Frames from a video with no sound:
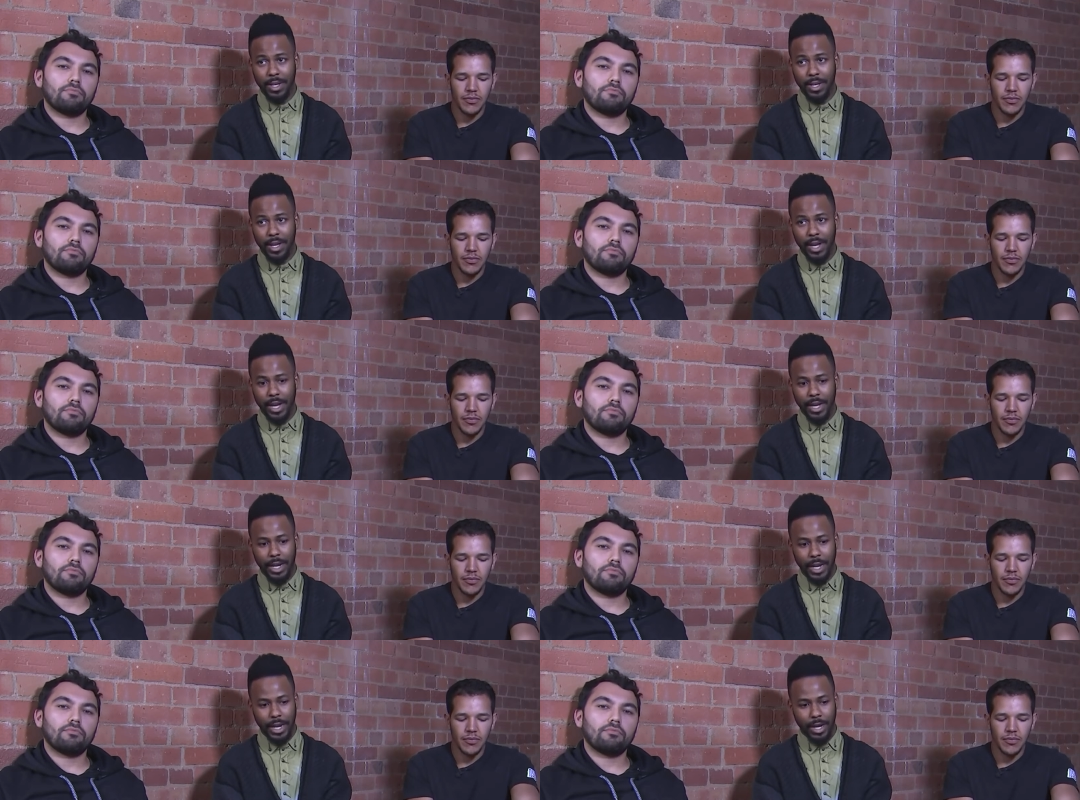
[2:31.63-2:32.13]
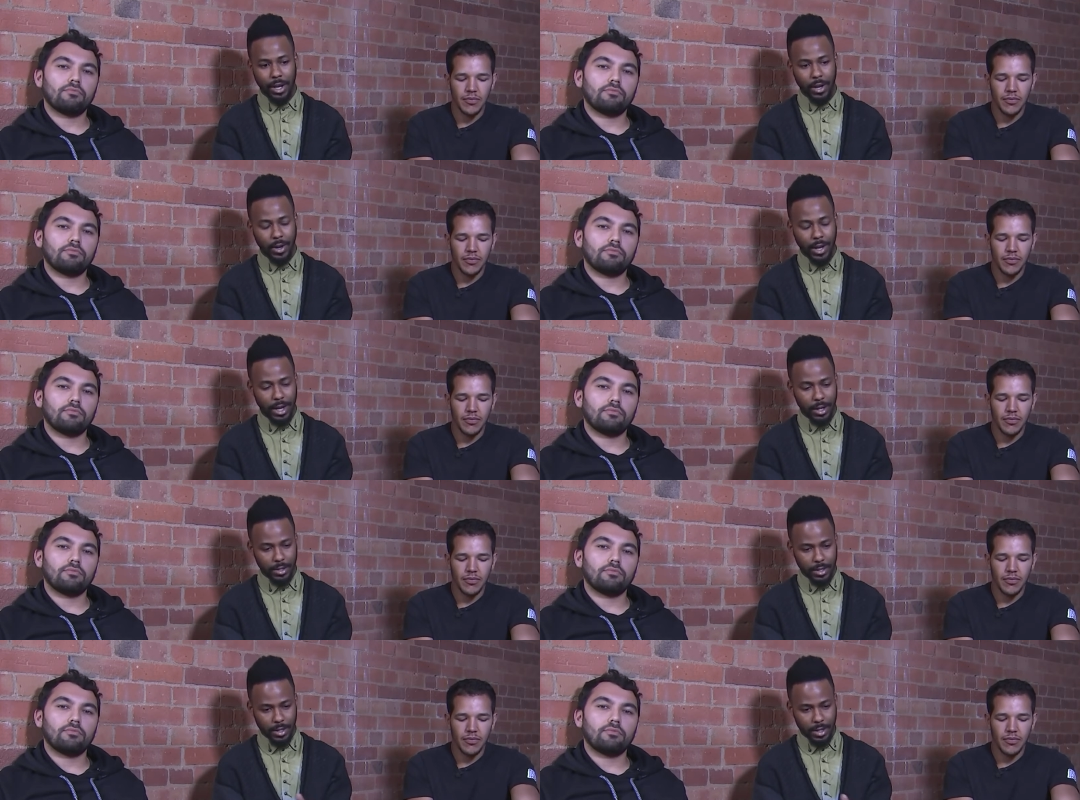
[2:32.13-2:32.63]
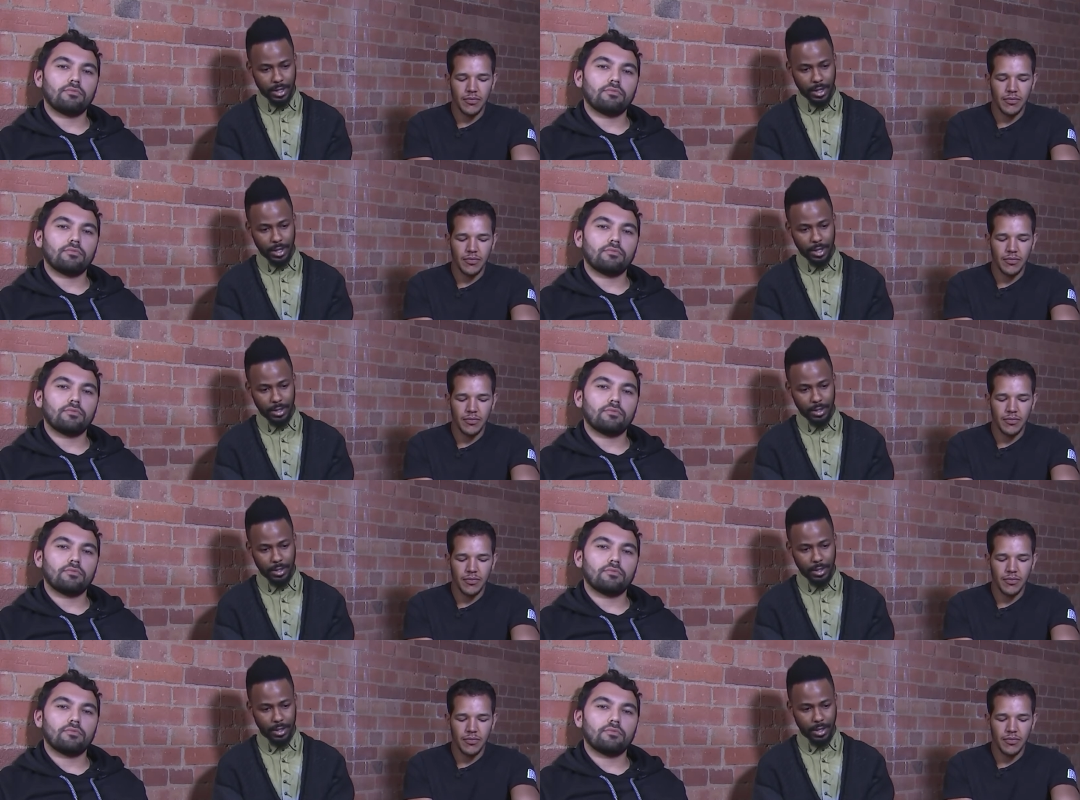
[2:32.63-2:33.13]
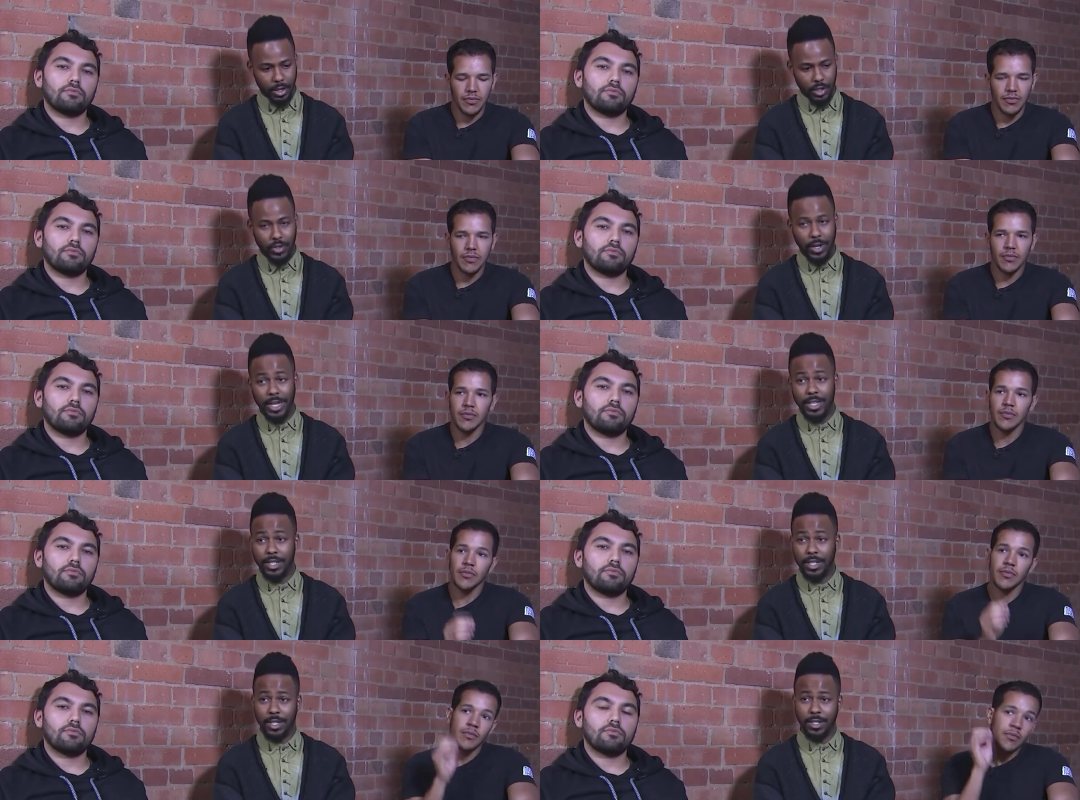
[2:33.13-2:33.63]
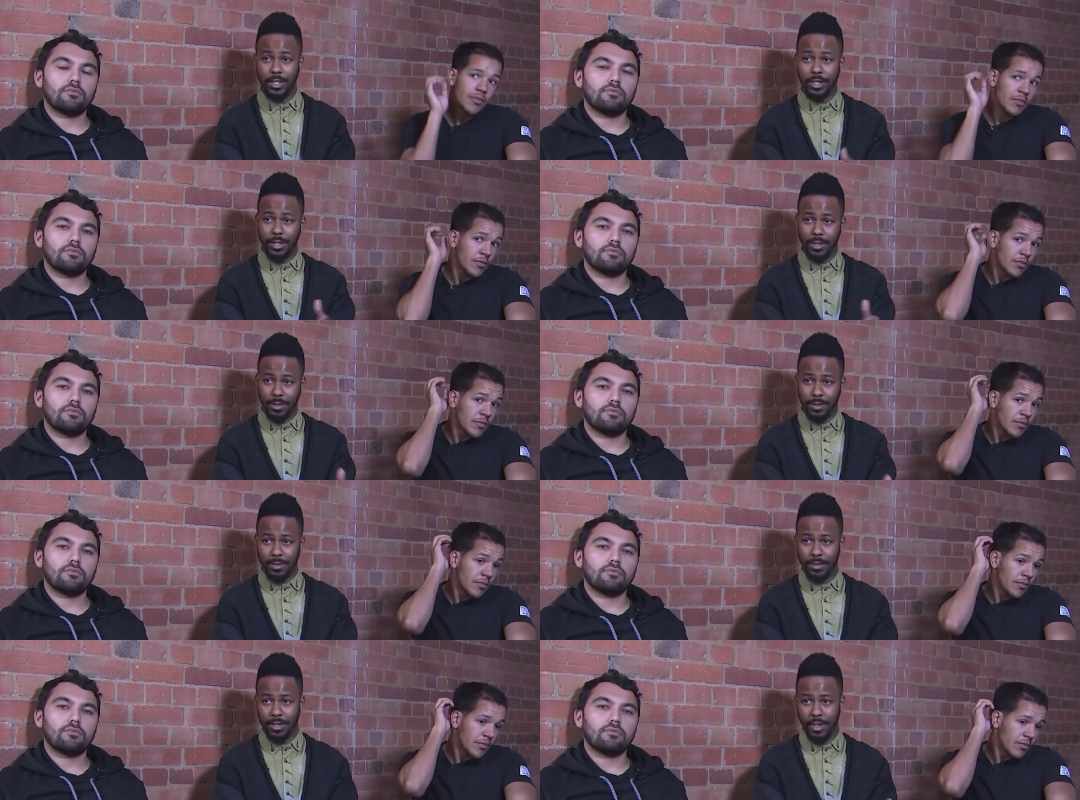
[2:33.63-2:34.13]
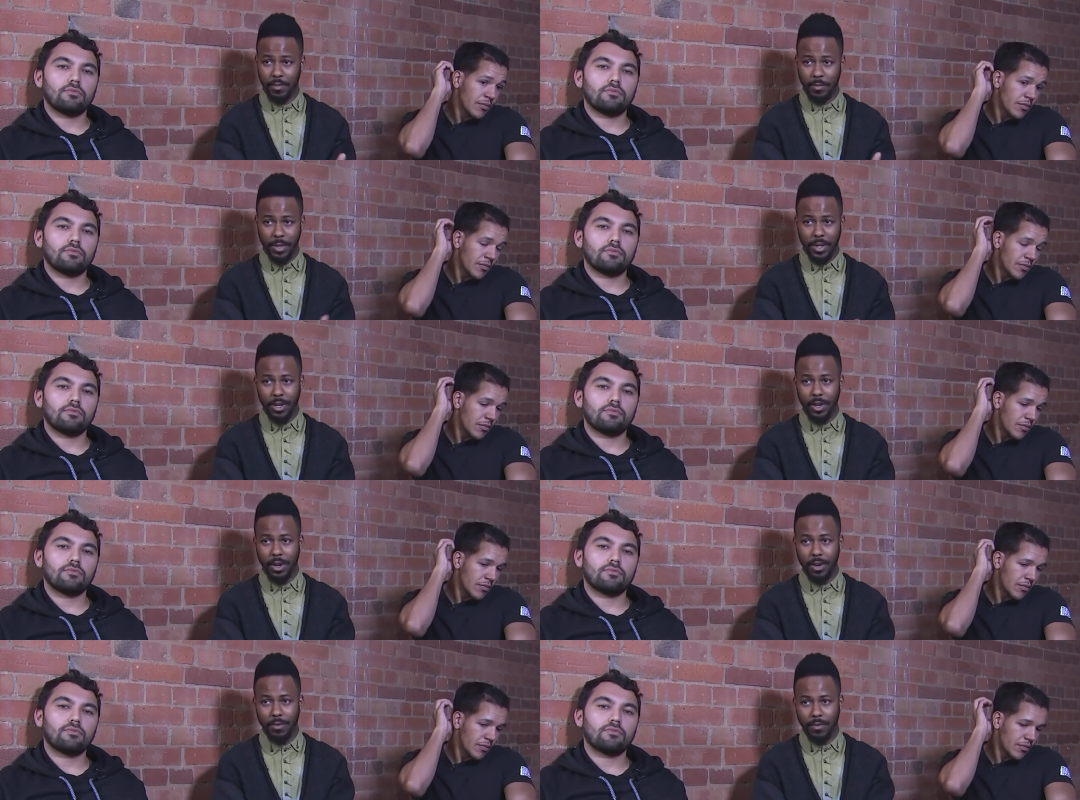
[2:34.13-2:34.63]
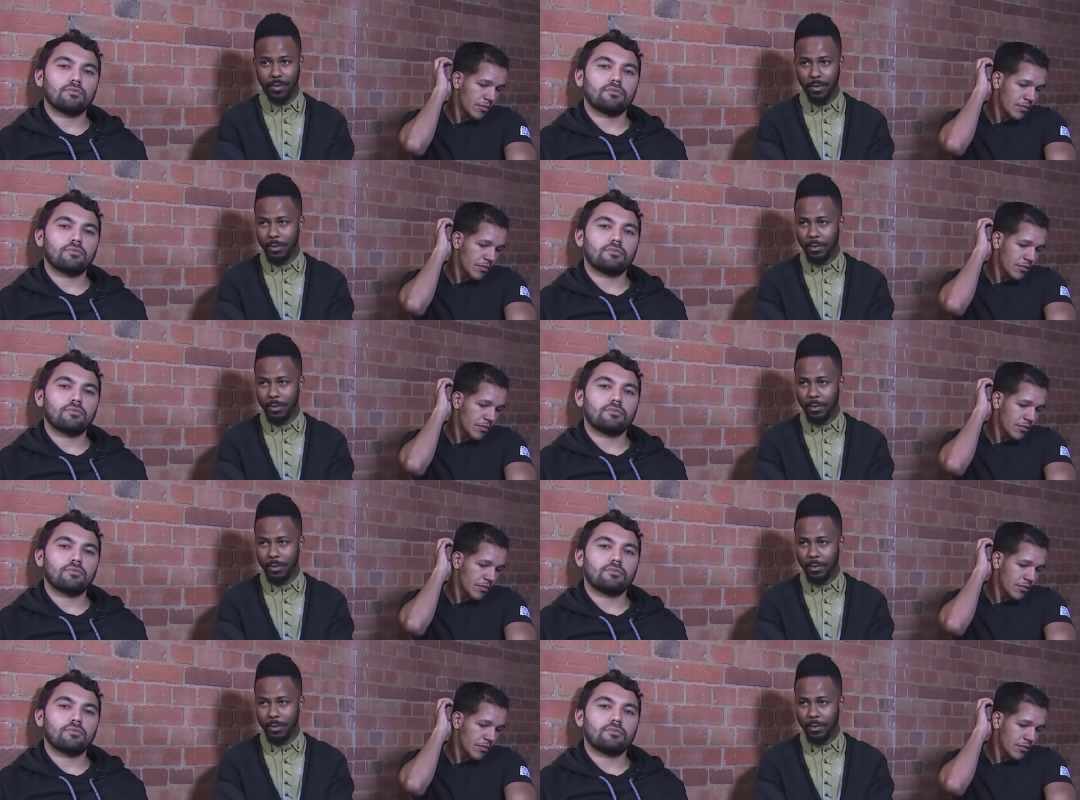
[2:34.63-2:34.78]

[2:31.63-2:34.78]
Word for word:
Speaker 1: and they know how to, you know, transition. They've been going for